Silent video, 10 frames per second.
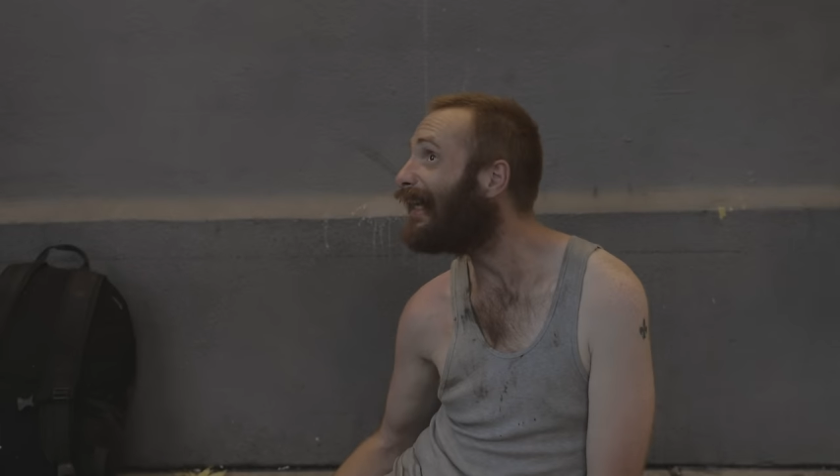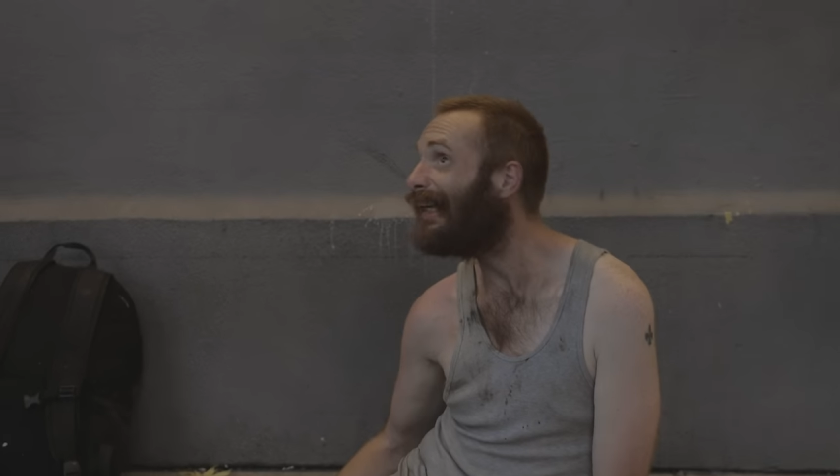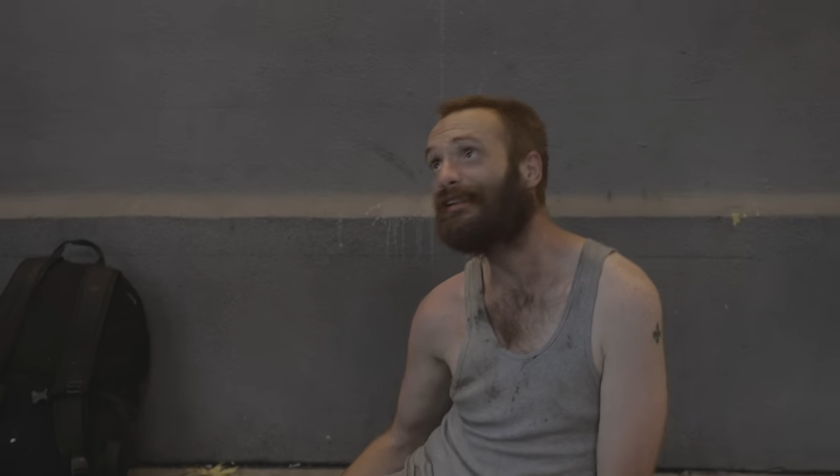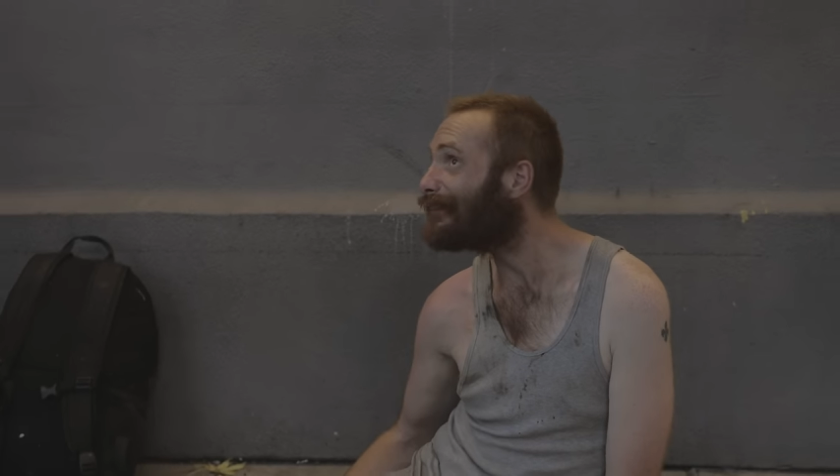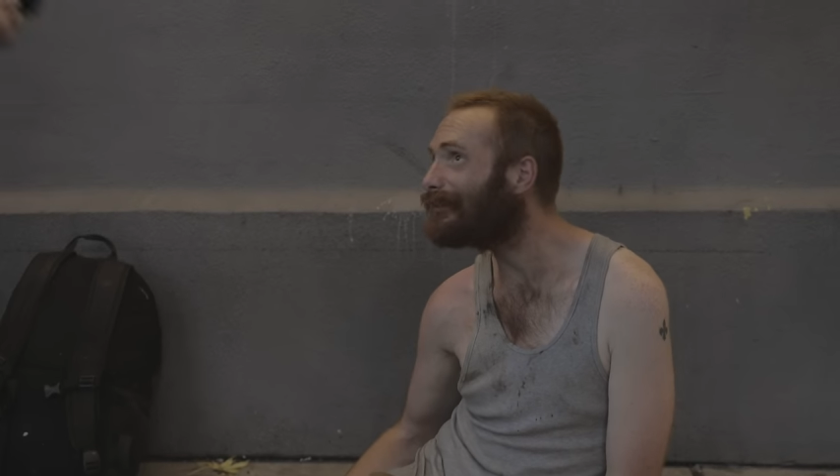
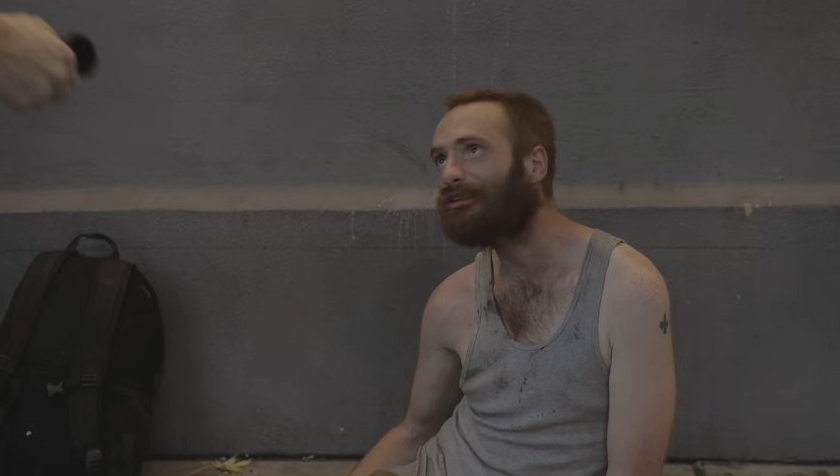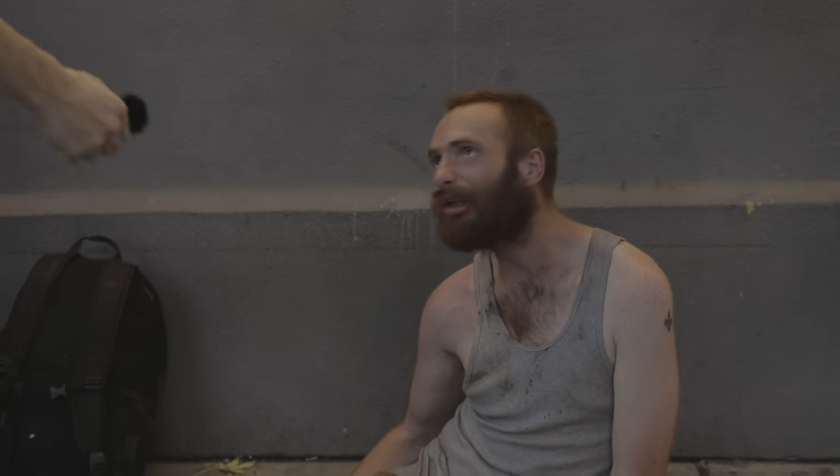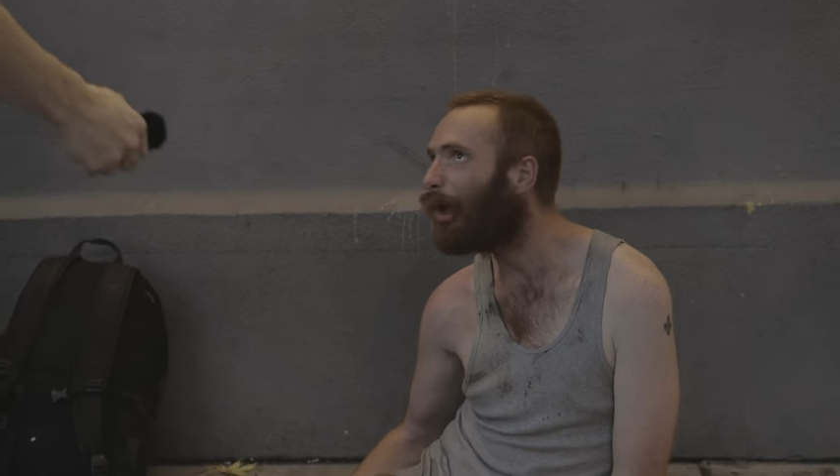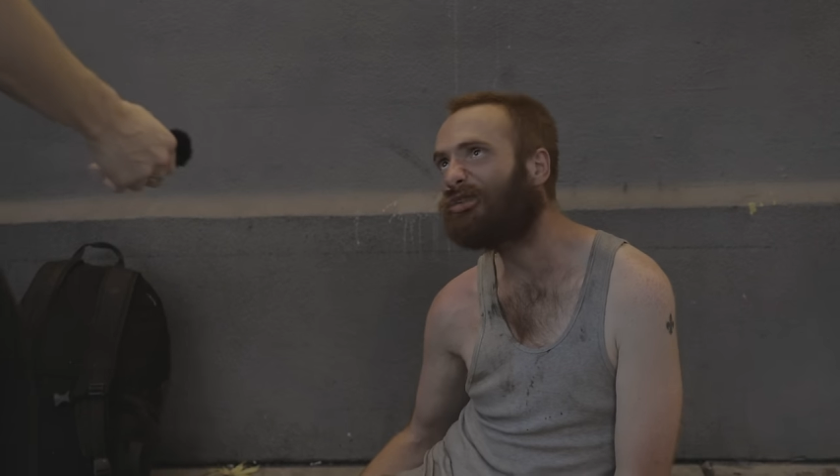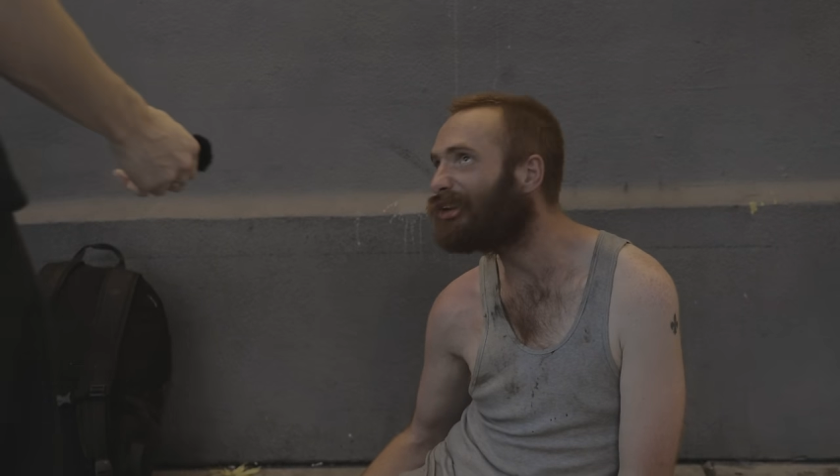can't
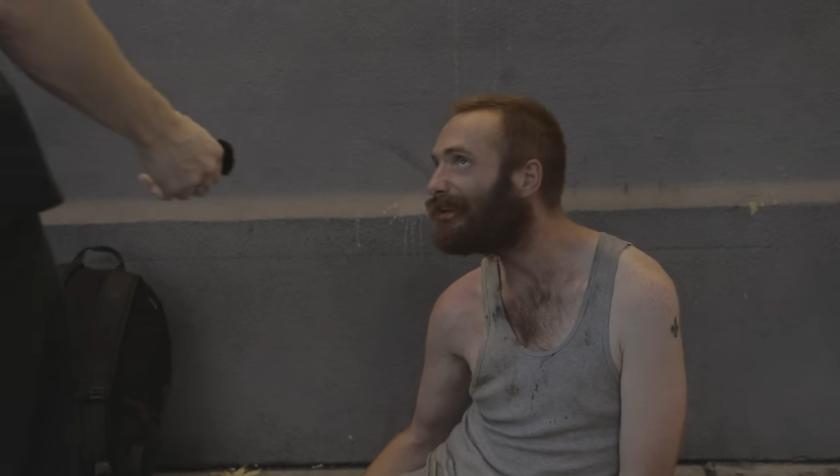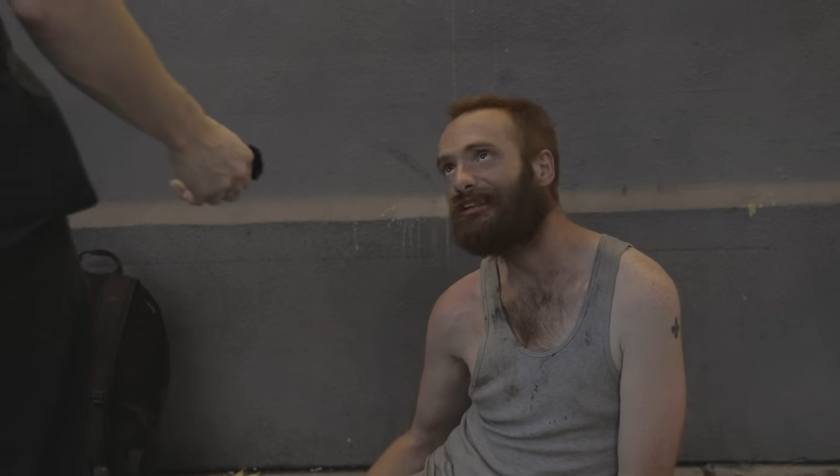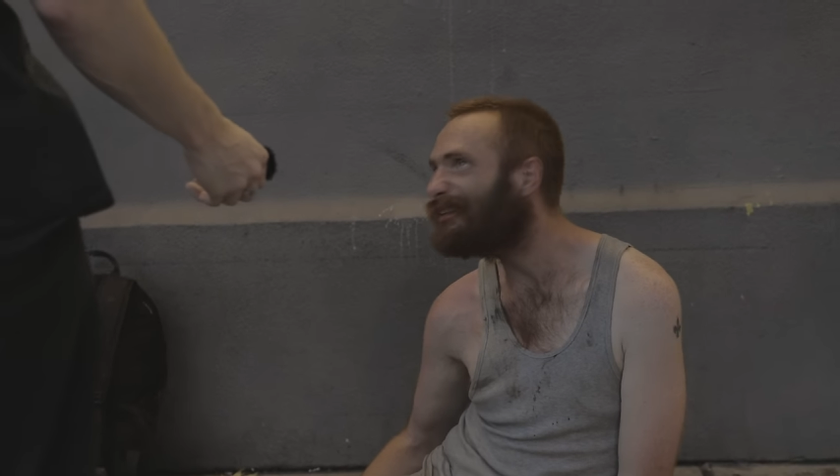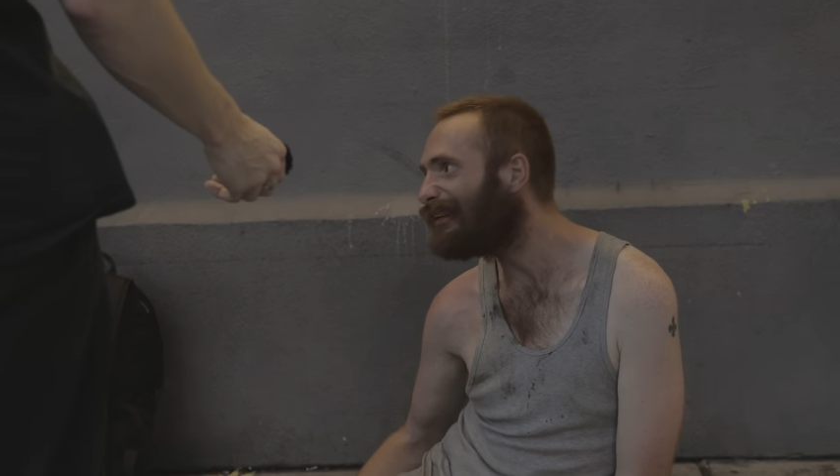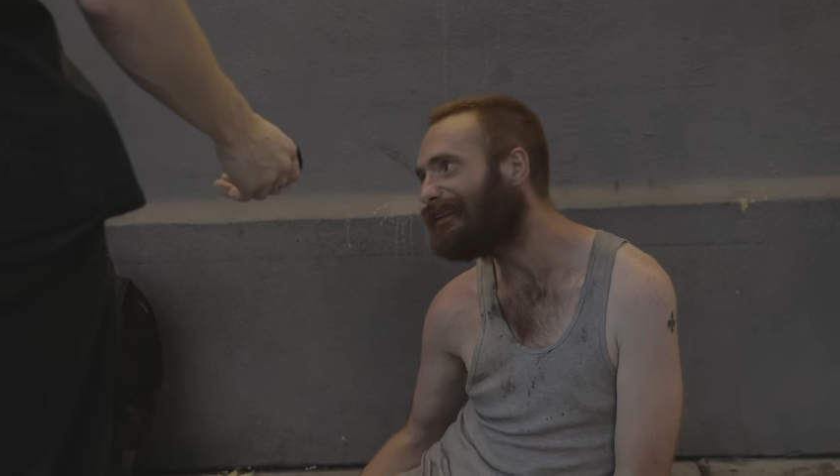disclose
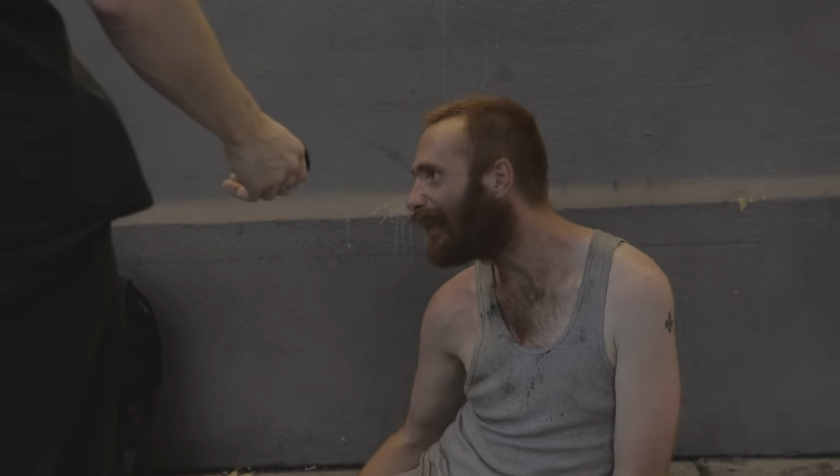anything